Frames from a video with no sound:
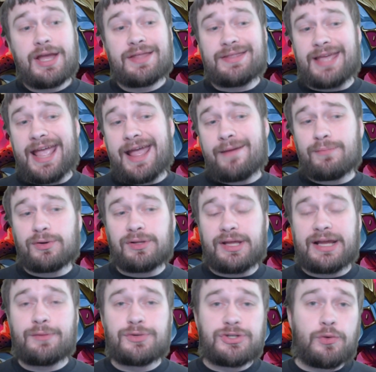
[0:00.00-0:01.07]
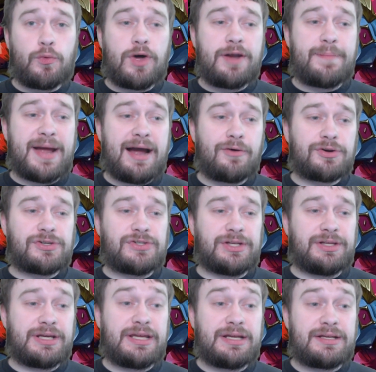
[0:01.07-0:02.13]
The Amberling was a 1 power
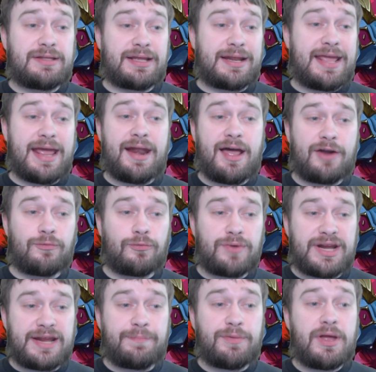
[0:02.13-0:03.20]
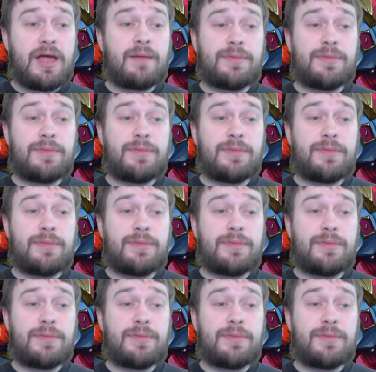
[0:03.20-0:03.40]
Silicate that cannot reap,